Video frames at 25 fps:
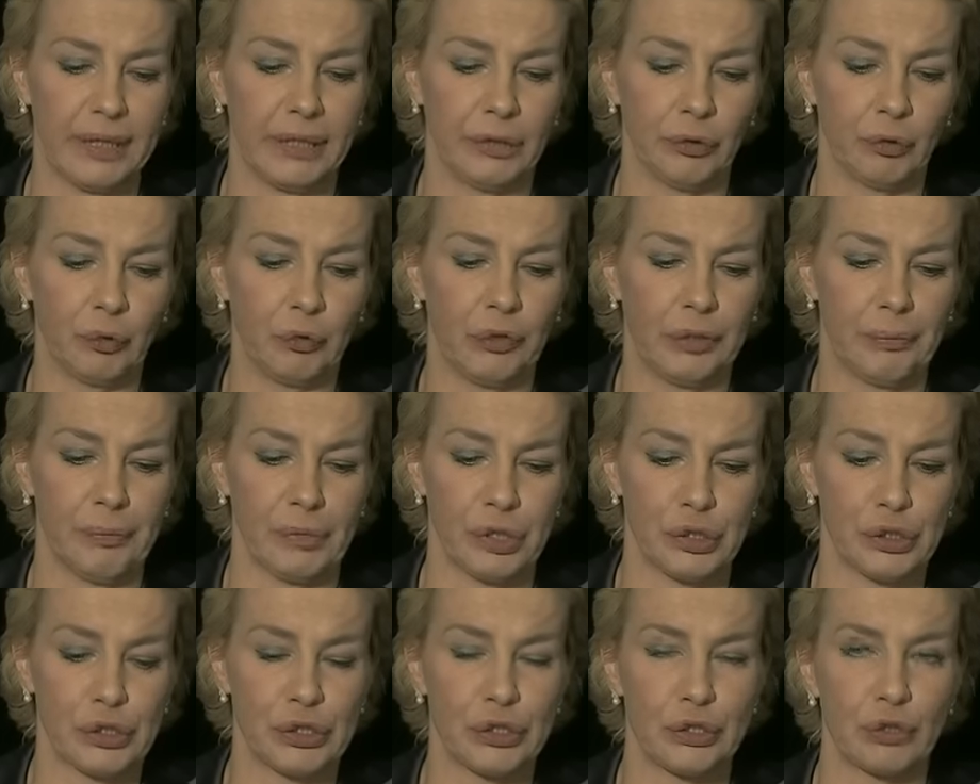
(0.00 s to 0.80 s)
into the
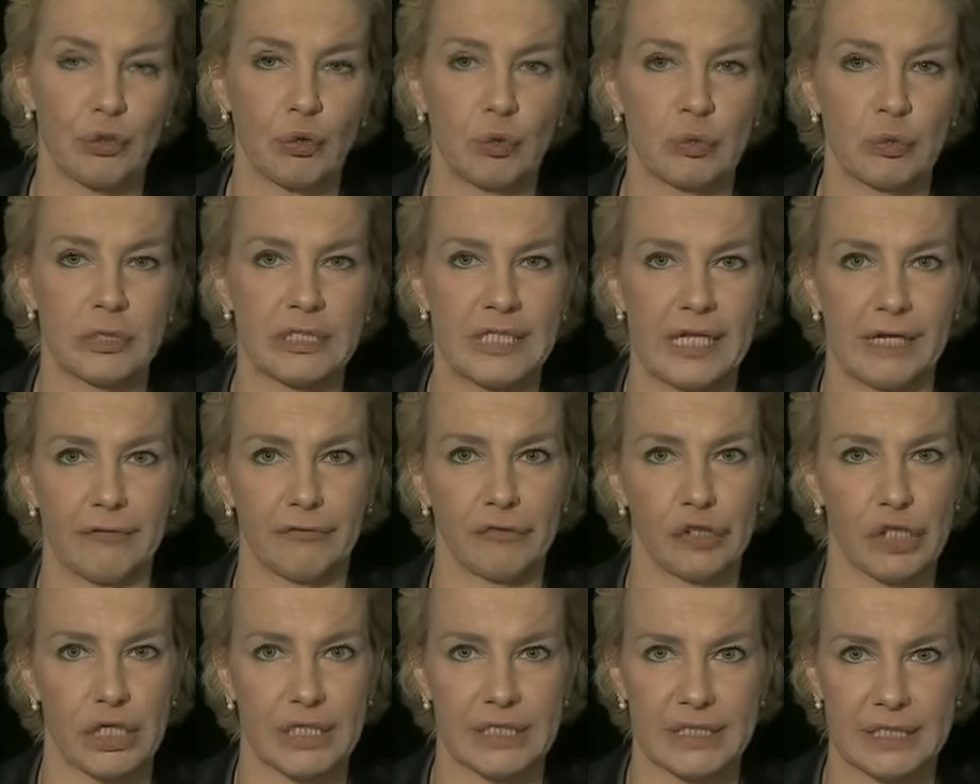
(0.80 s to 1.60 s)
mission to
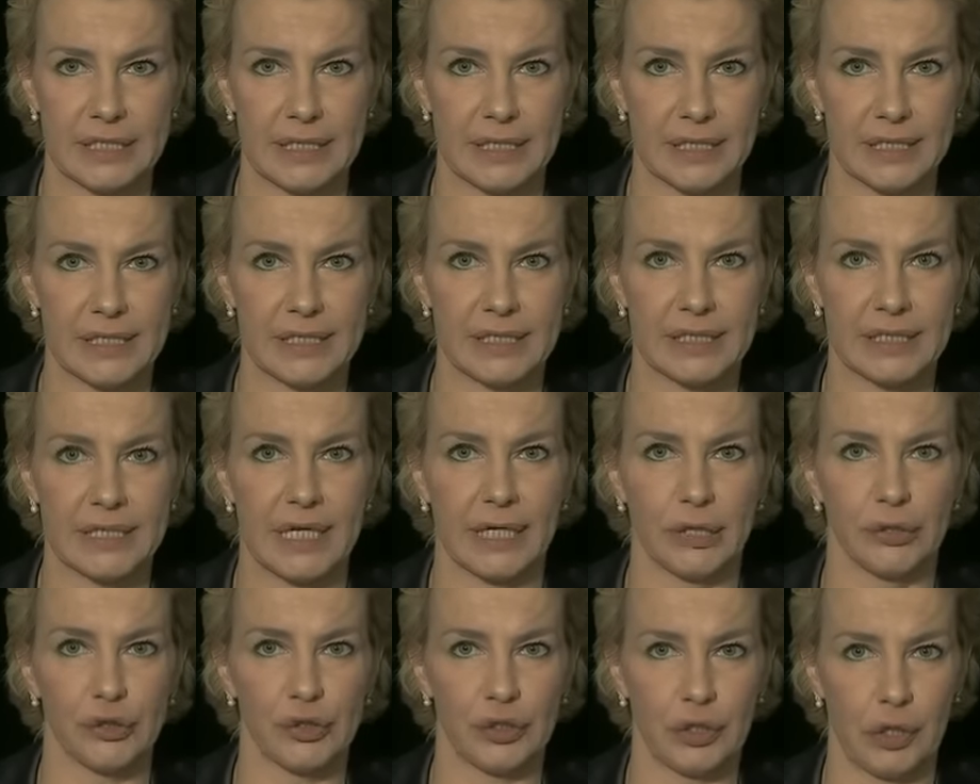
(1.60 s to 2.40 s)
serve justice
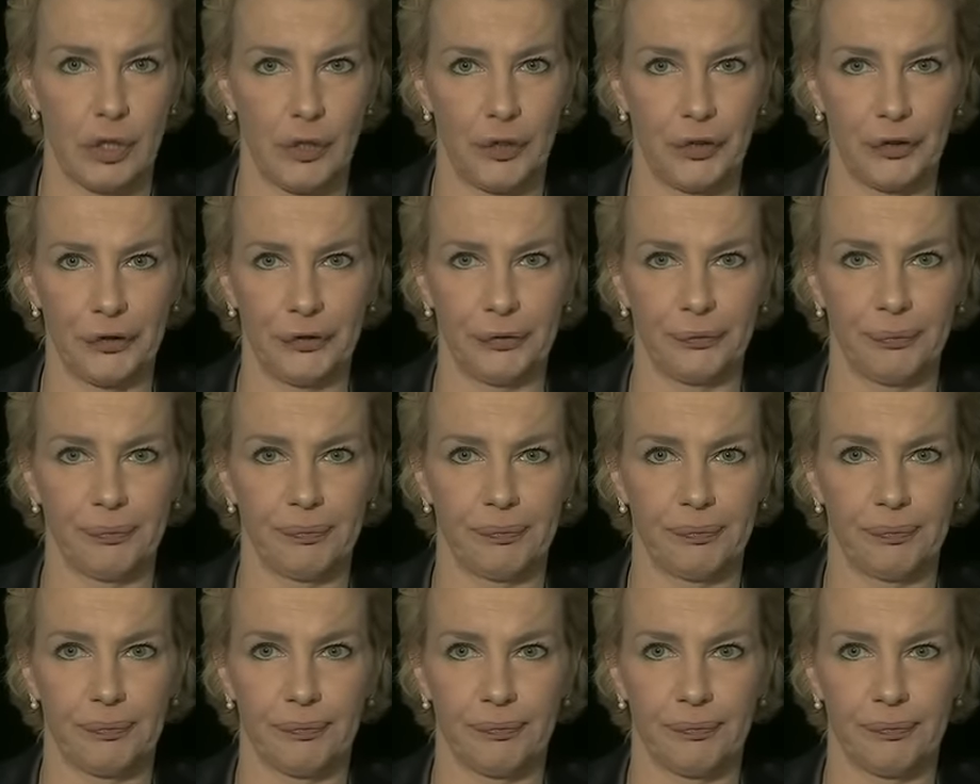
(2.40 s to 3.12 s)
and children.